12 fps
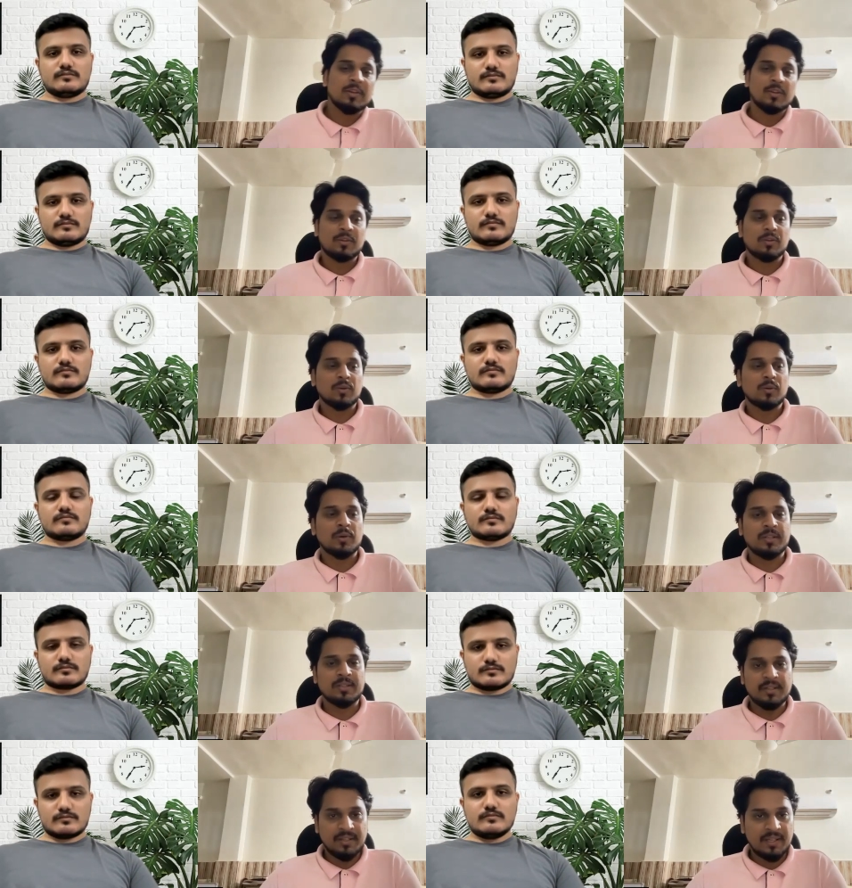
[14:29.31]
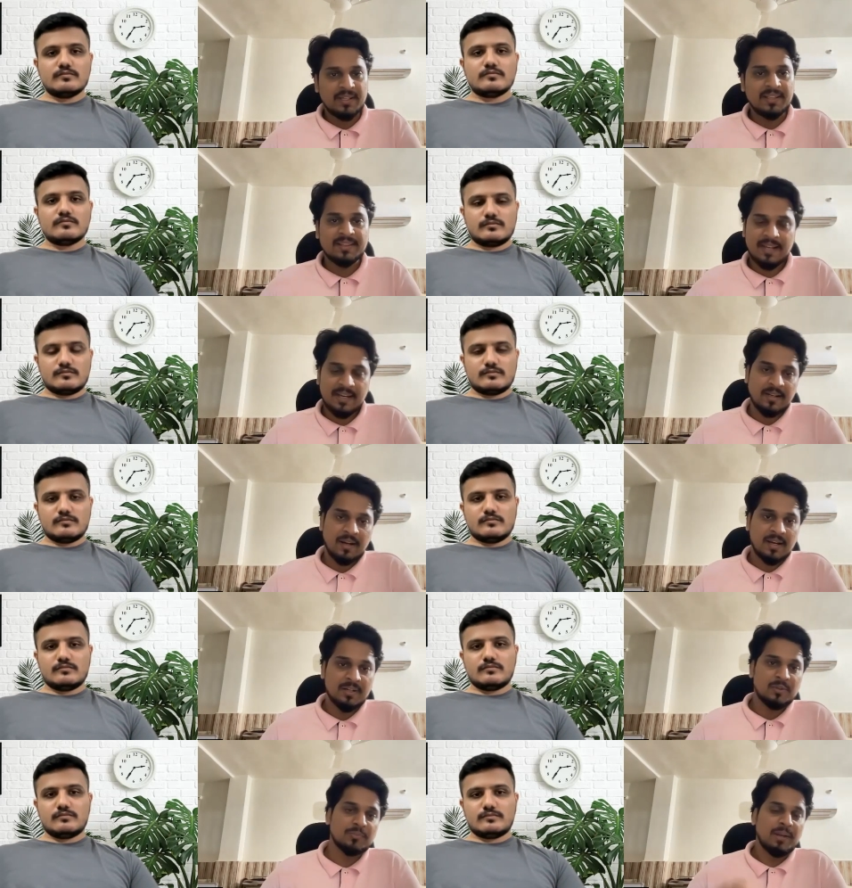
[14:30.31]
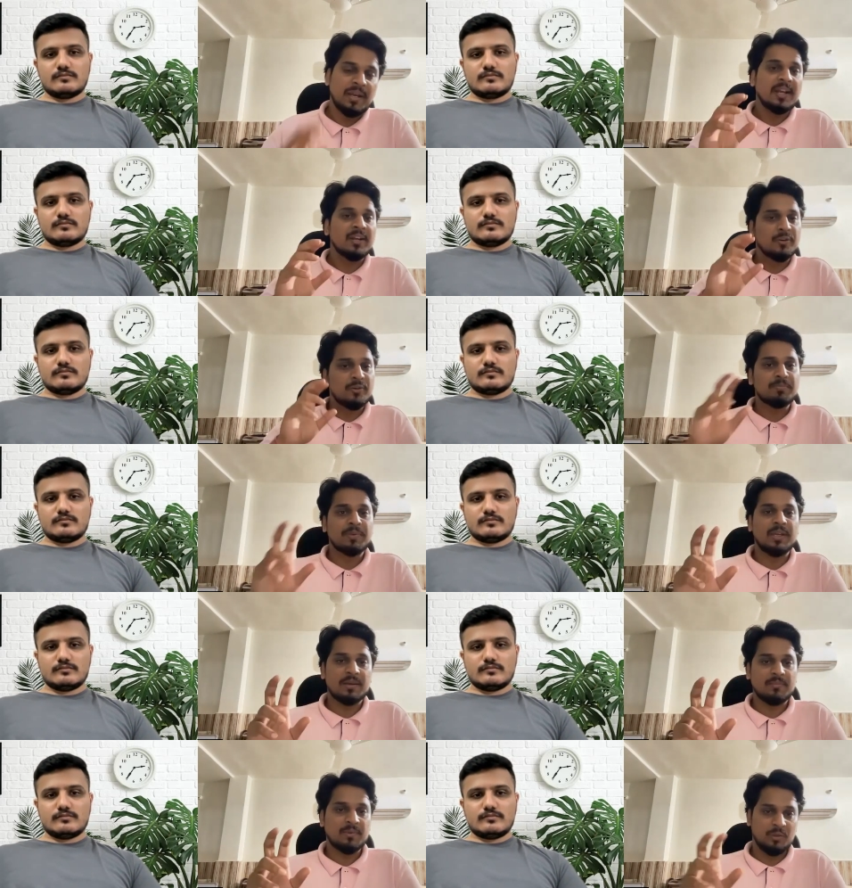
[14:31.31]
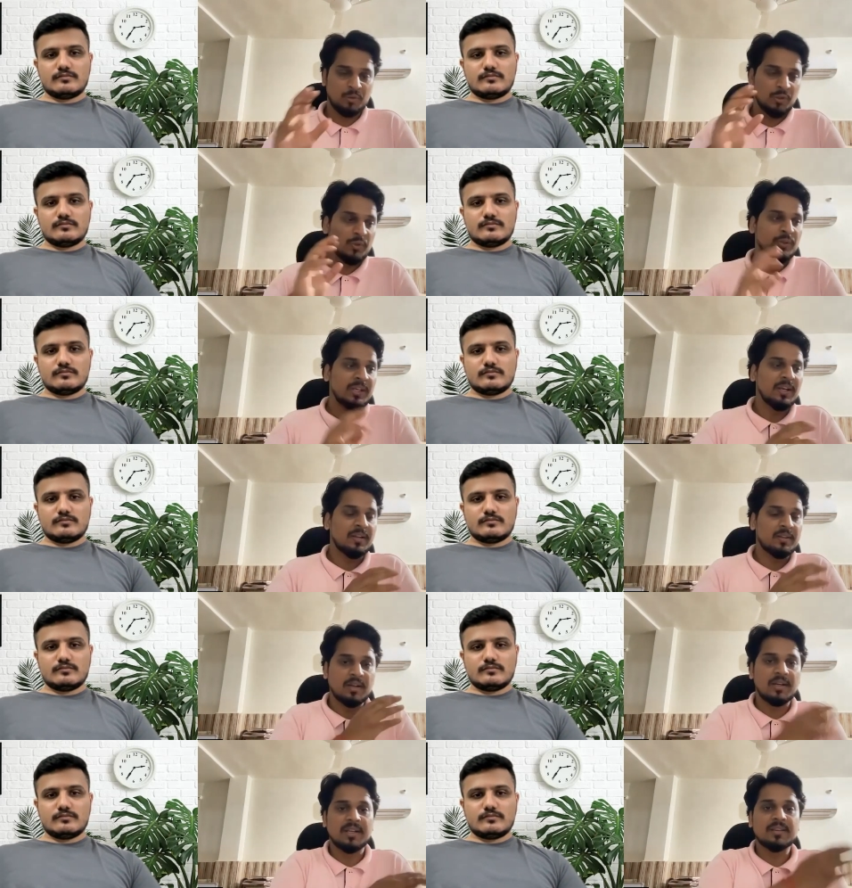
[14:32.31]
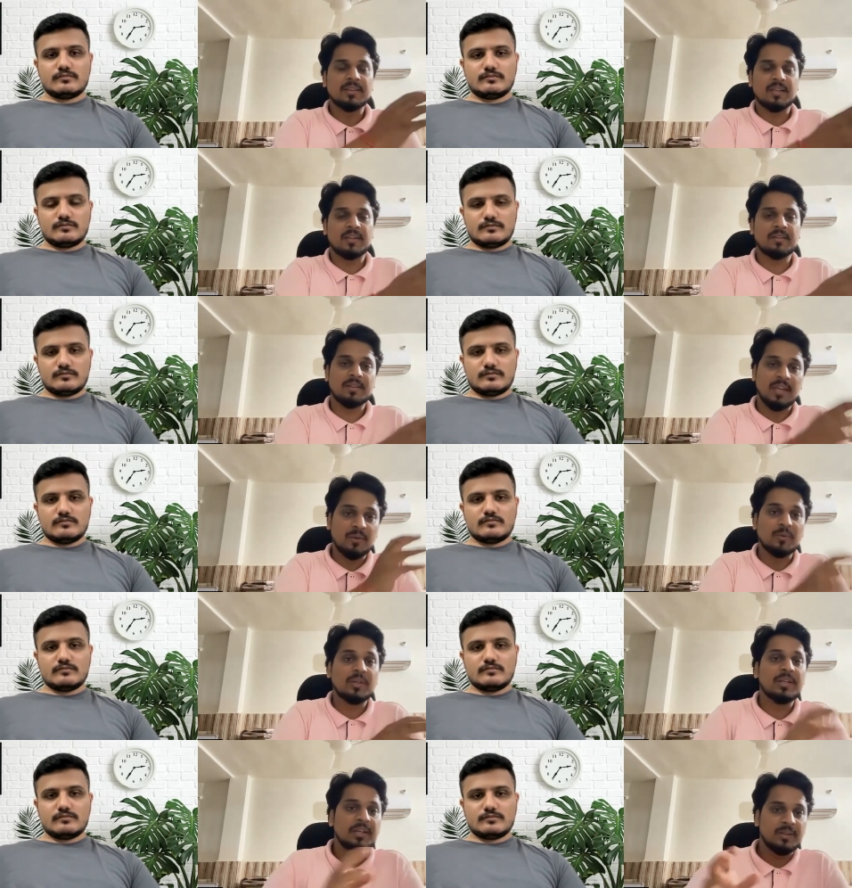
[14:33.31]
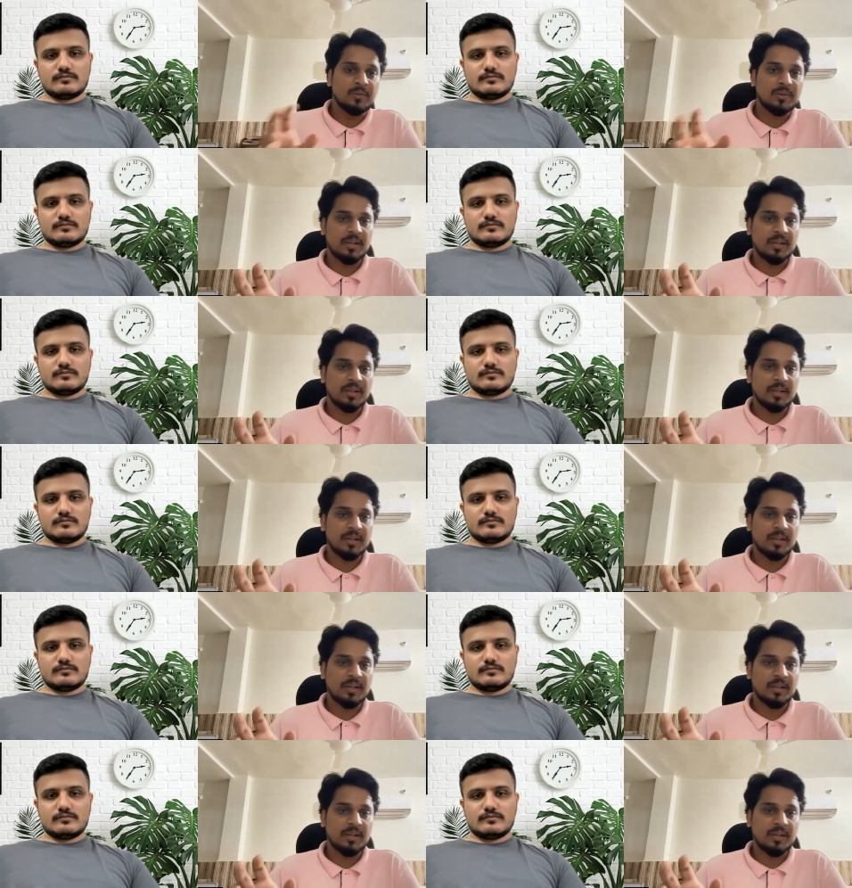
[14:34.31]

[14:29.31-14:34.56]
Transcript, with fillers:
Speaker 1: So is it really that hard to break into P M? Do you need certain things, then only you